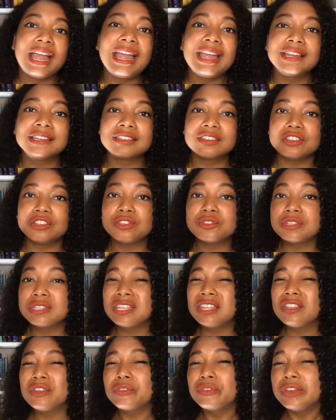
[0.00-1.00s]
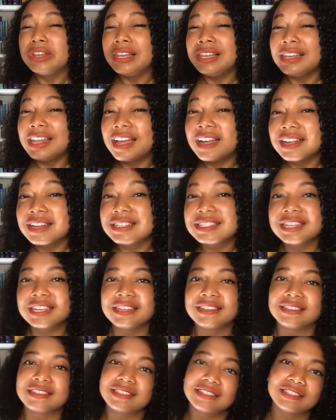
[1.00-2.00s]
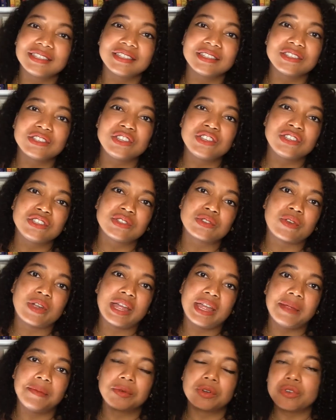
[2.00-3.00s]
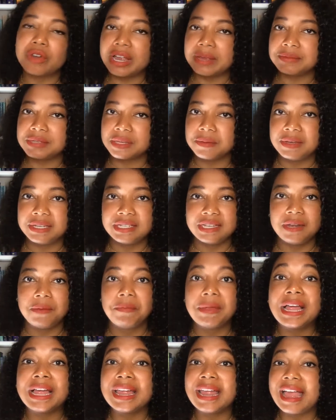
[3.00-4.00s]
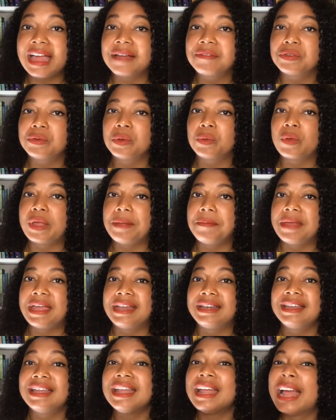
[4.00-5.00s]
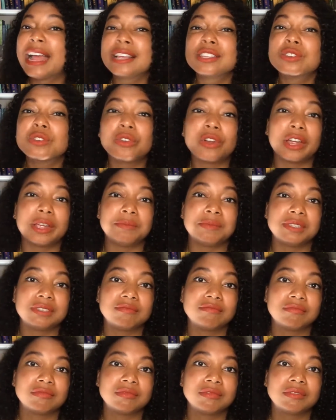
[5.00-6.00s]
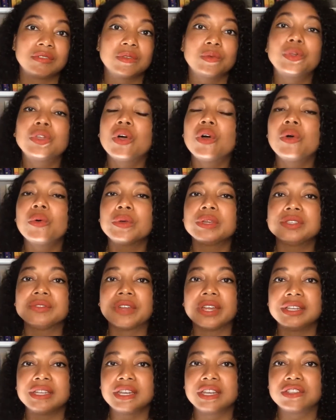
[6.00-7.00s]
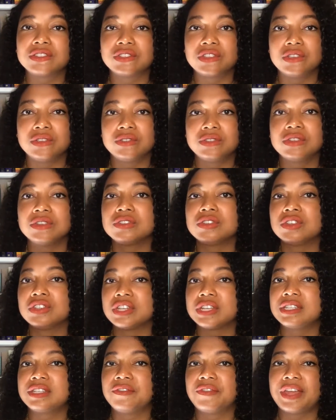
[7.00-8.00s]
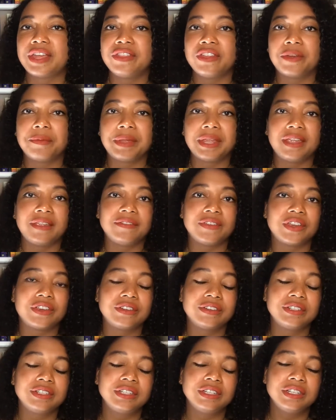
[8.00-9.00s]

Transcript: And you'll see the reluctance to describe crimes committed by affluent white men as crimes. Will always find an excuse to justify their behavior.